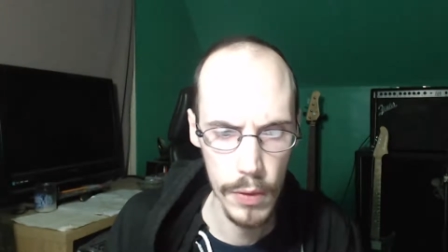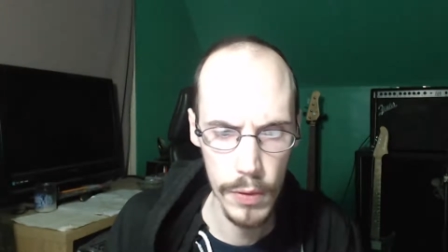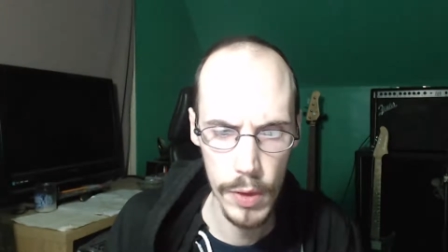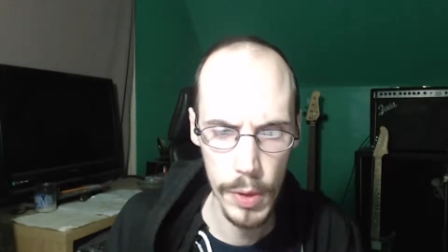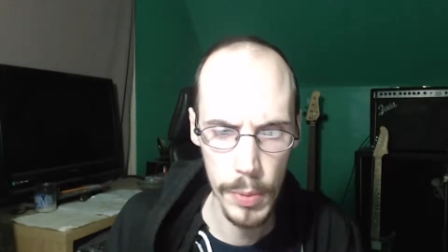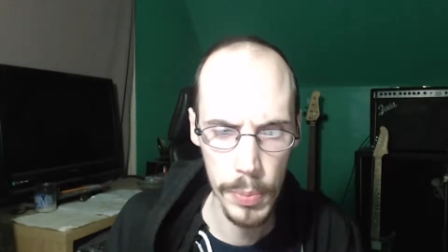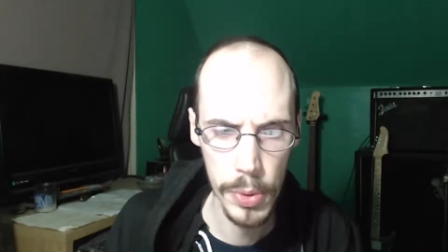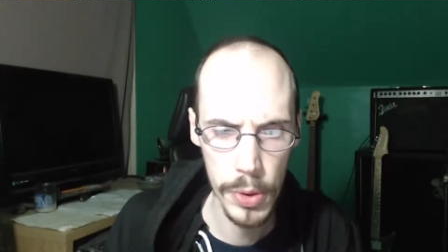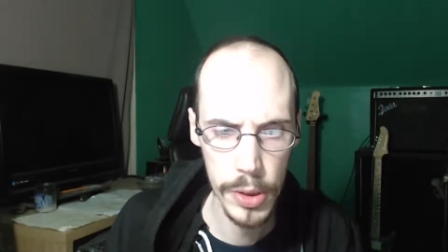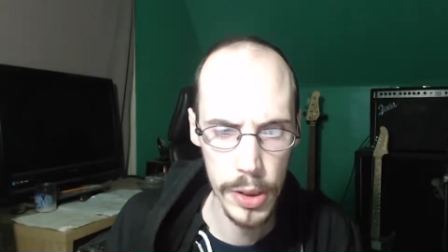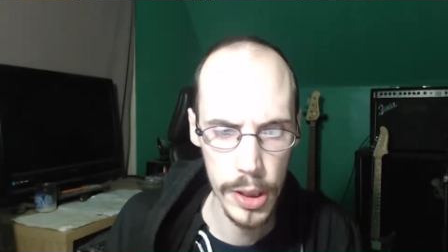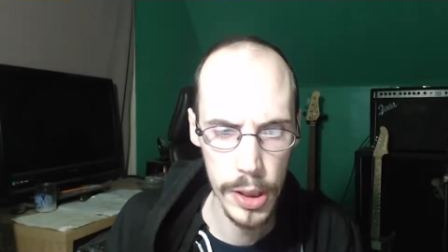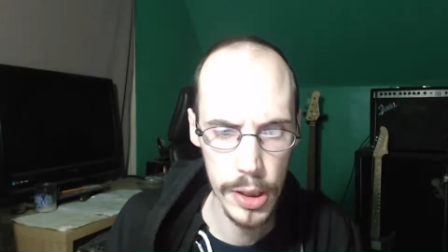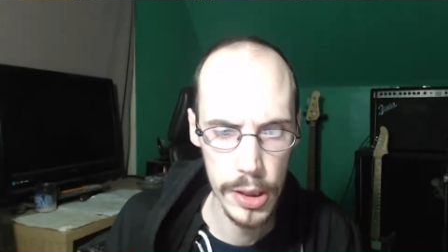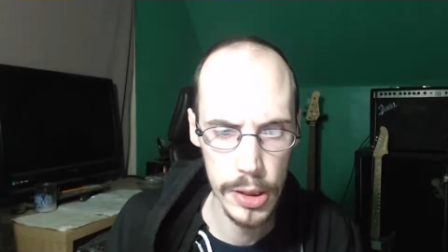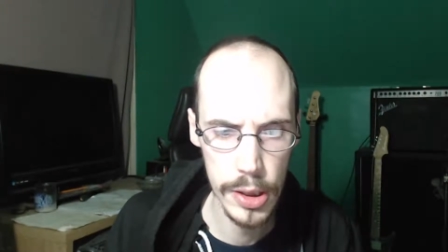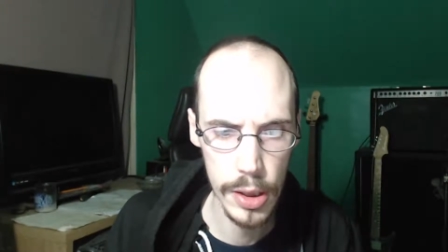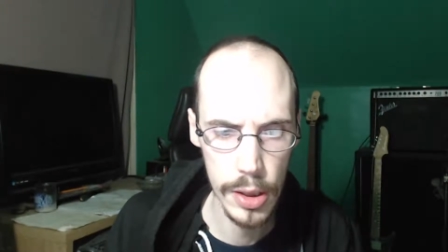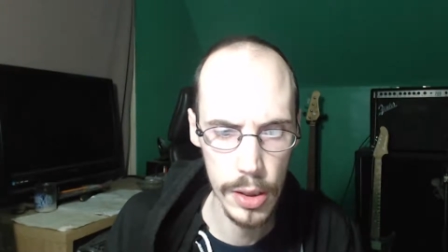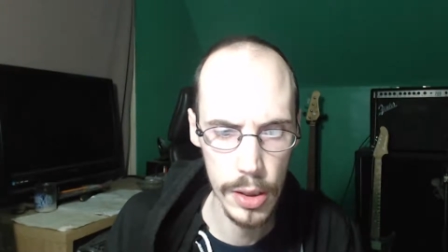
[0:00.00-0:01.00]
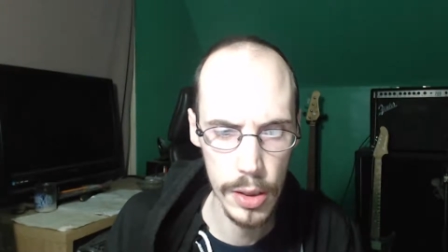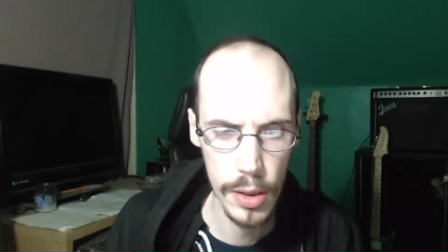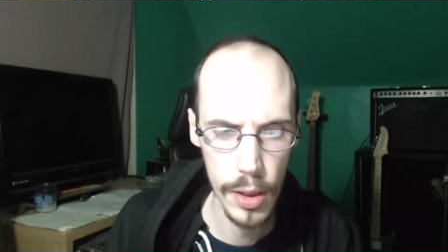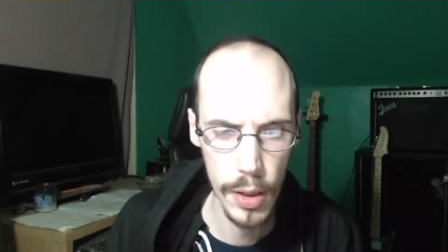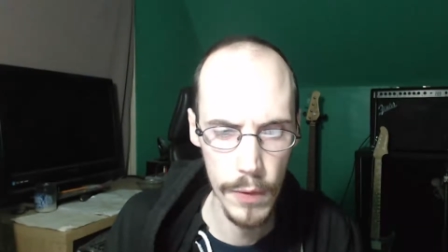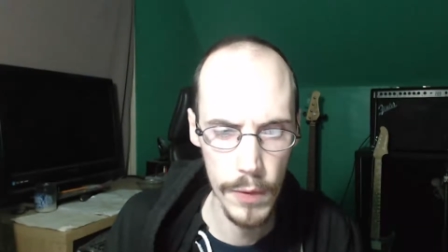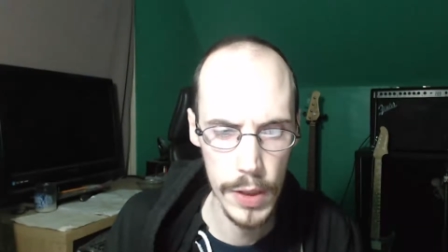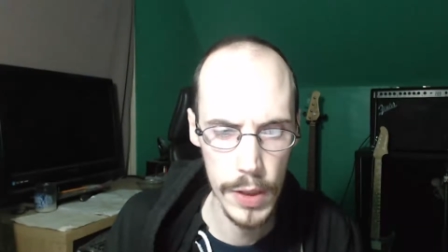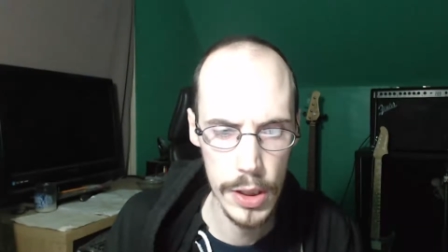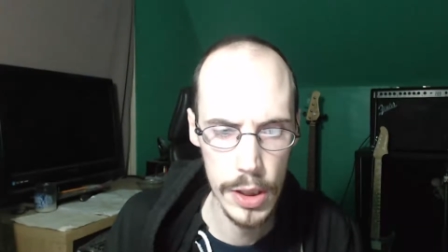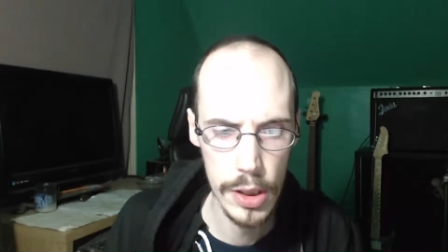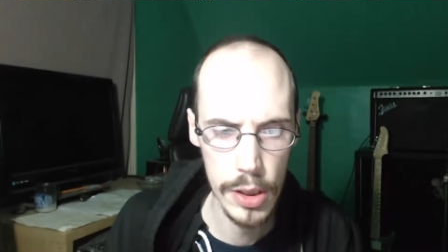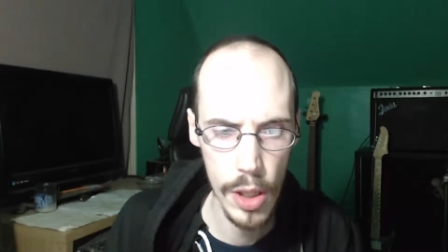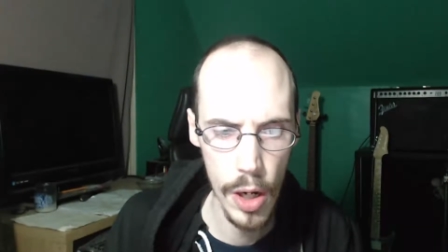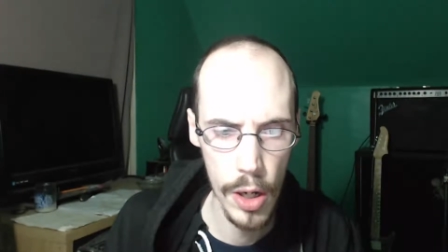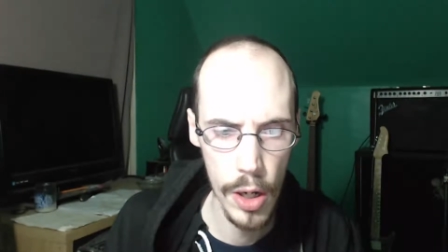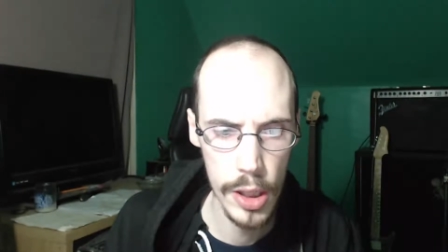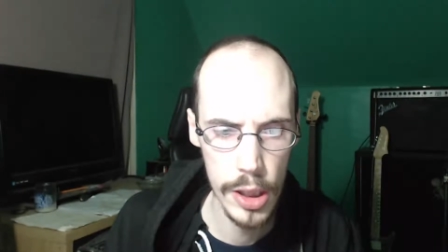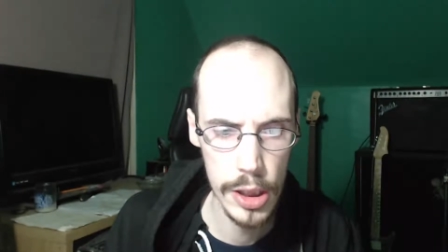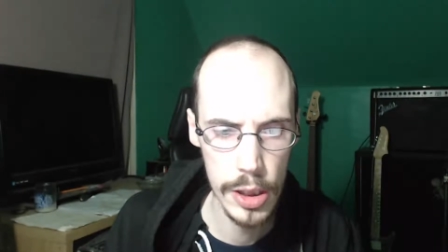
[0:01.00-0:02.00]
the prediction of its
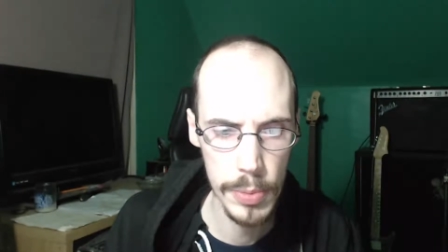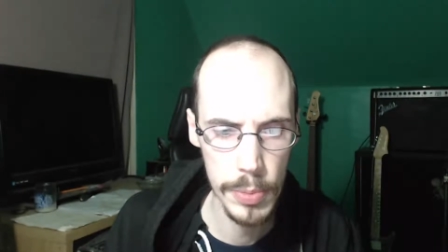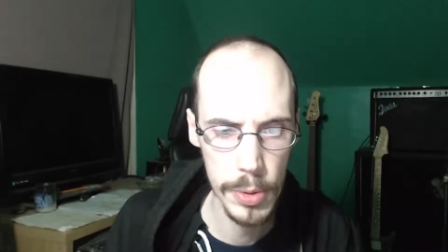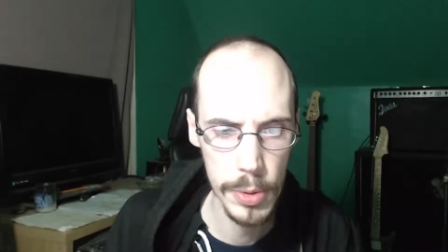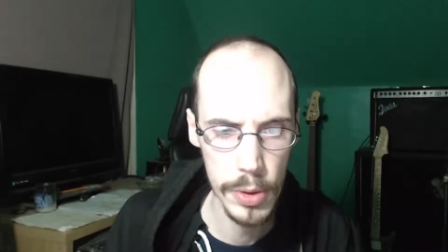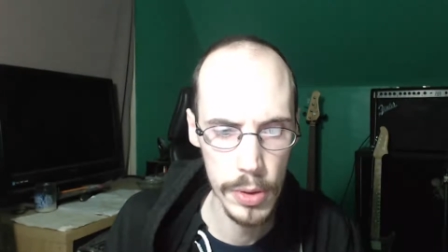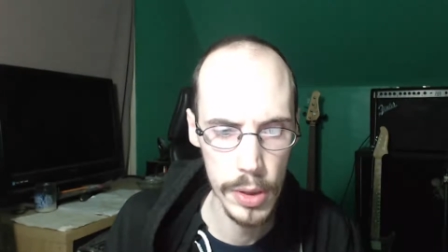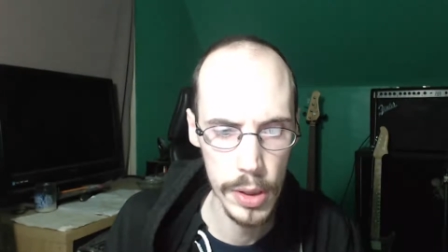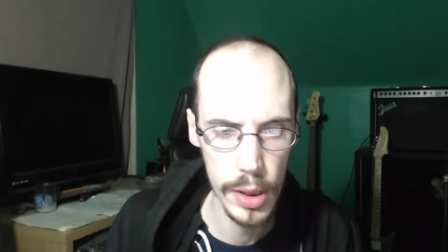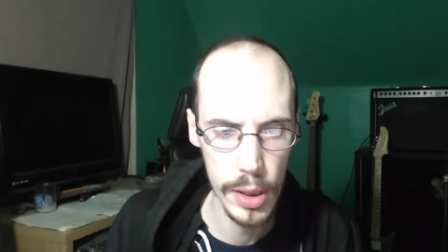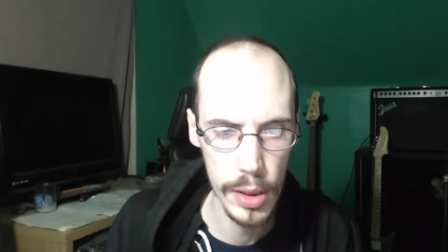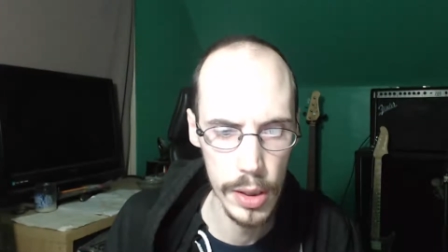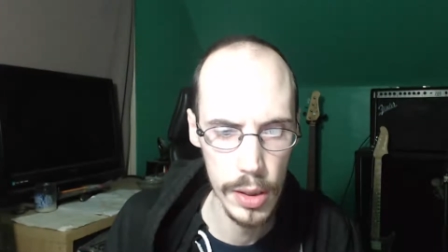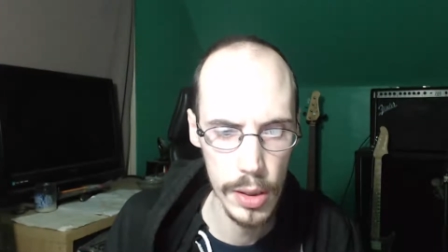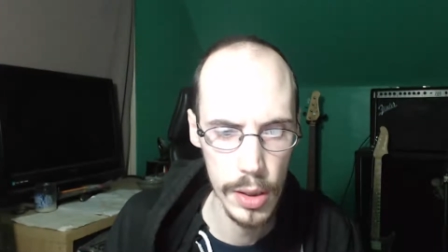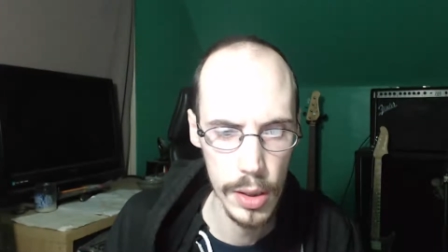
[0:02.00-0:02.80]
target's ability.